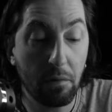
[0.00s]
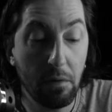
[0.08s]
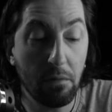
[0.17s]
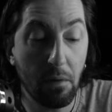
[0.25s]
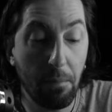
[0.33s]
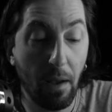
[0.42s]

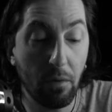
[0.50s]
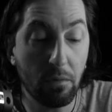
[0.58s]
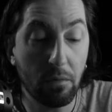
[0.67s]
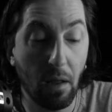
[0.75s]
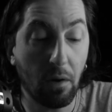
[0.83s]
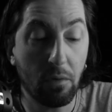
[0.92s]
He's
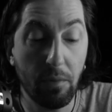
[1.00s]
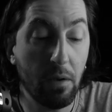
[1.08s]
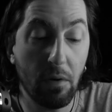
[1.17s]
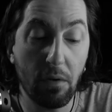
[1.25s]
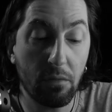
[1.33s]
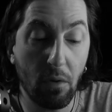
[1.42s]
about the
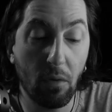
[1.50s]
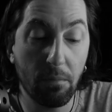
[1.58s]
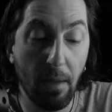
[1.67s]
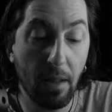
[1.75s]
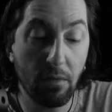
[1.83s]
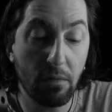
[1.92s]
queerest old
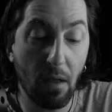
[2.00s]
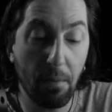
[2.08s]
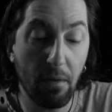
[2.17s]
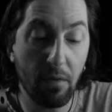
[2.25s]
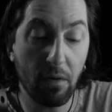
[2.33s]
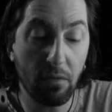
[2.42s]
man Stubb
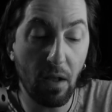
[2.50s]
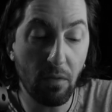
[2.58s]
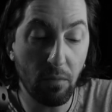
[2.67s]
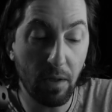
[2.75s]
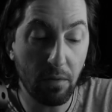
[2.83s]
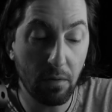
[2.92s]
ever
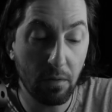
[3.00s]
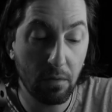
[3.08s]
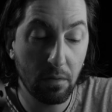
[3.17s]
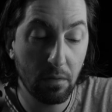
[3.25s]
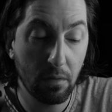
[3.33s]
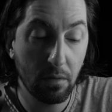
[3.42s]
sailed with.
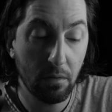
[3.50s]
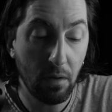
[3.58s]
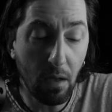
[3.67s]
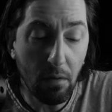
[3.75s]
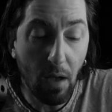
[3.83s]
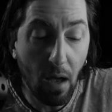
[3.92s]

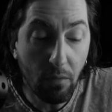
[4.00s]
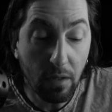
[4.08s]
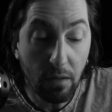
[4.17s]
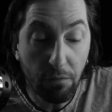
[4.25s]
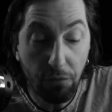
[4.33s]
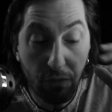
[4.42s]
Hell, how
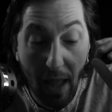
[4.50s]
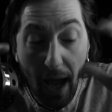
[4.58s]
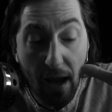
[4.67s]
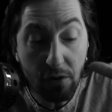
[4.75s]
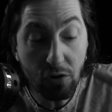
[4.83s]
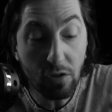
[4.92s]
he
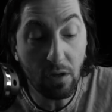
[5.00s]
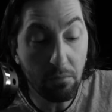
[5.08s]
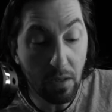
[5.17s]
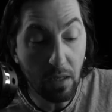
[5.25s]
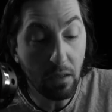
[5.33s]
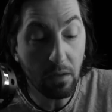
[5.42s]
flashed at
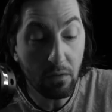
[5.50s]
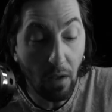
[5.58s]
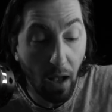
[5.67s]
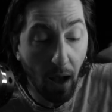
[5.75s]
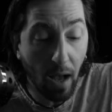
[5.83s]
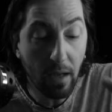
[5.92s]
me, his
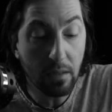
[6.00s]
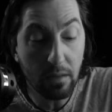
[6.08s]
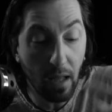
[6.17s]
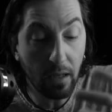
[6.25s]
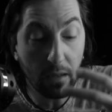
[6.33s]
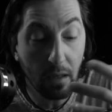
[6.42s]
eyes
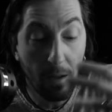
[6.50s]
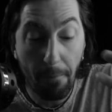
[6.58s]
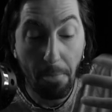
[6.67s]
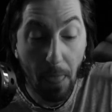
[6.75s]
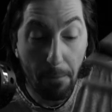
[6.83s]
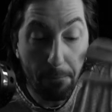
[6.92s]
like
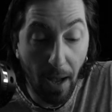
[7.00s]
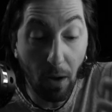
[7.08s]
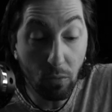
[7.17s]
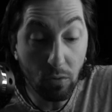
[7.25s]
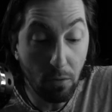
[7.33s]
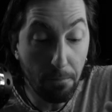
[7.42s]

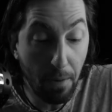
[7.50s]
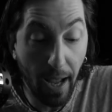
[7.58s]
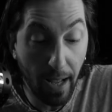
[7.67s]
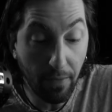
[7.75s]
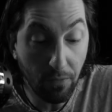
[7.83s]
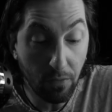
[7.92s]
powder
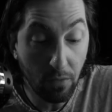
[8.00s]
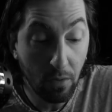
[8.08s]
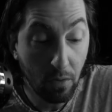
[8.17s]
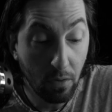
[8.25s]
pans.